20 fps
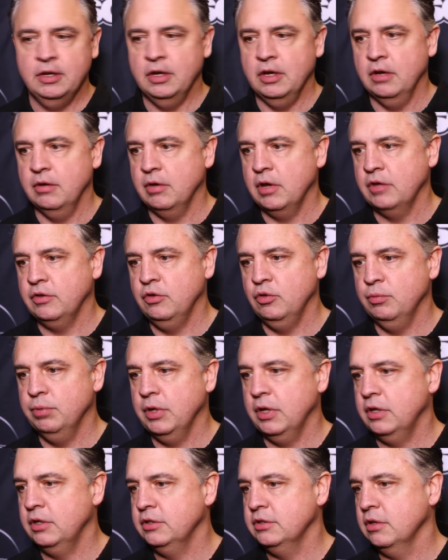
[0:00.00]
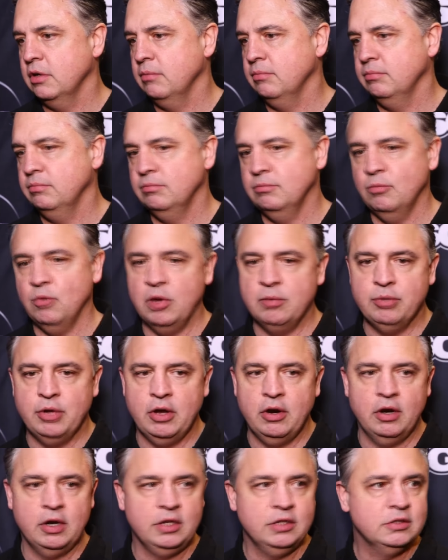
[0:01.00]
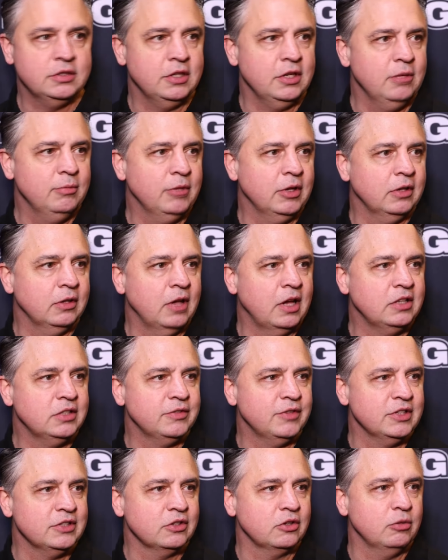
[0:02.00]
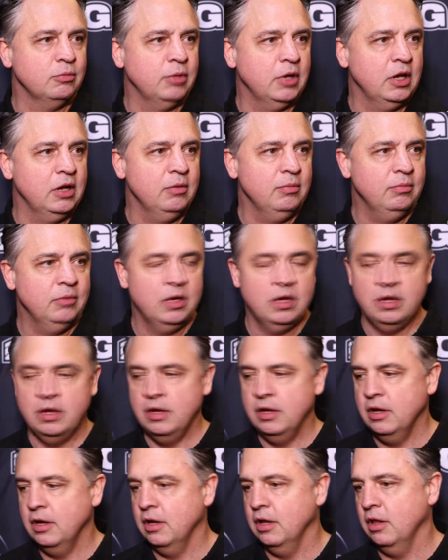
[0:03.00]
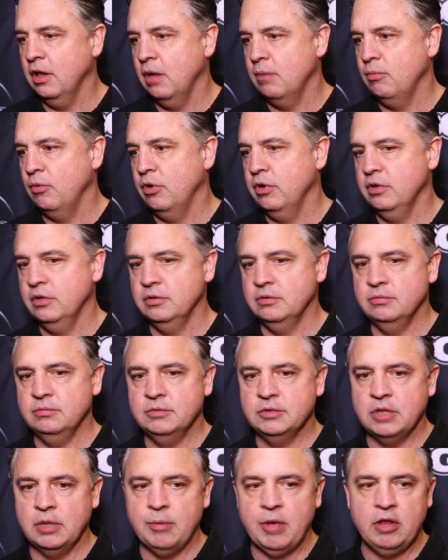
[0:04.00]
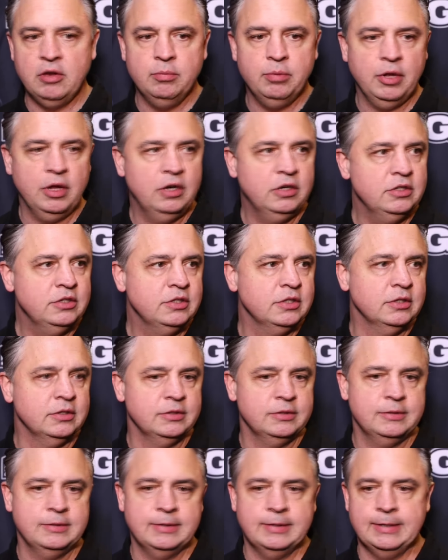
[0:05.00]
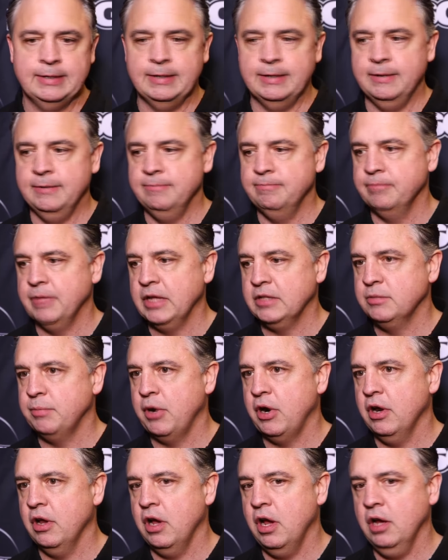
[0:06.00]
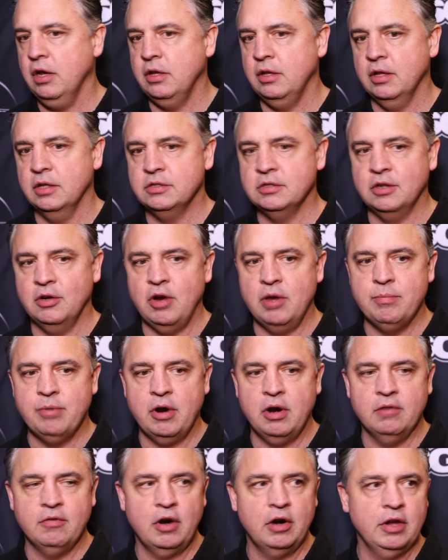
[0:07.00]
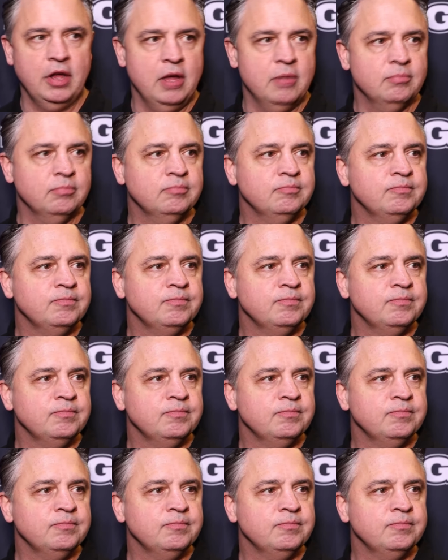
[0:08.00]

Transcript: Uh, we've got two players on one player on each team that likes physical play a lot more than some other players, and uh, that's part of hockey. That's a great part of our game.